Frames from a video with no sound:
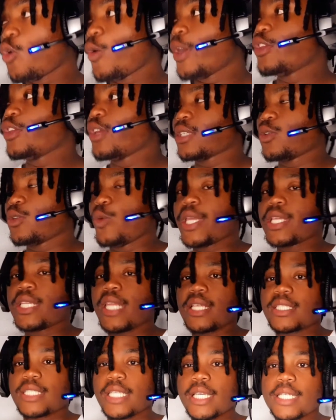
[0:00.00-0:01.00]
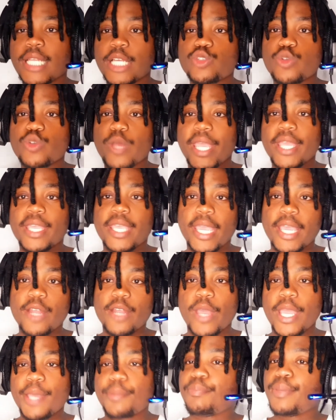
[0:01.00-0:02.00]
when you're weak, they're saying that you're a girl,
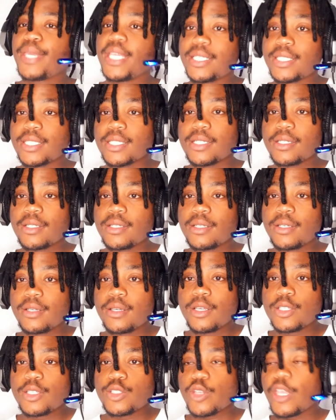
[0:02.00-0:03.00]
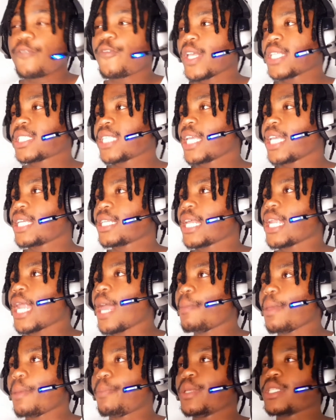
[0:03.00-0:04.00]
you're a bitch. So if you're saying that
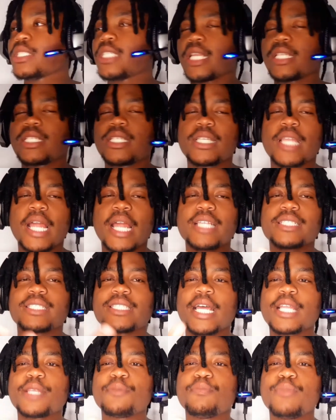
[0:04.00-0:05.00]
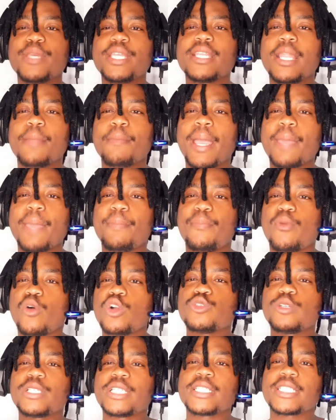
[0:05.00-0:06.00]
I'm a bitch, does that mean my
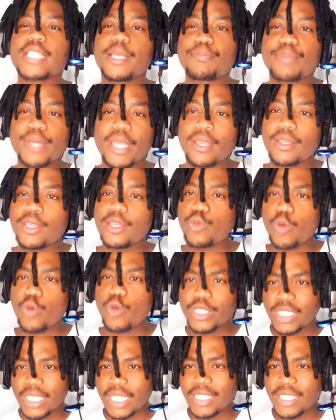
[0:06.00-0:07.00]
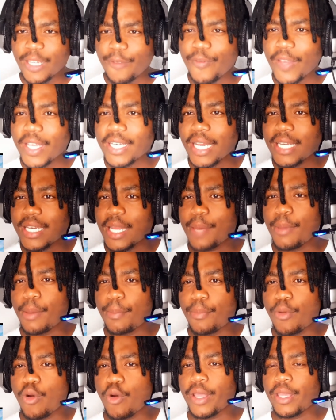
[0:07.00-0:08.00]
balls will disappear? It won't change the fact that I'm a
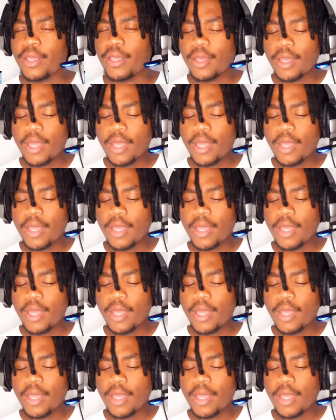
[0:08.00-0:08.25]
boy.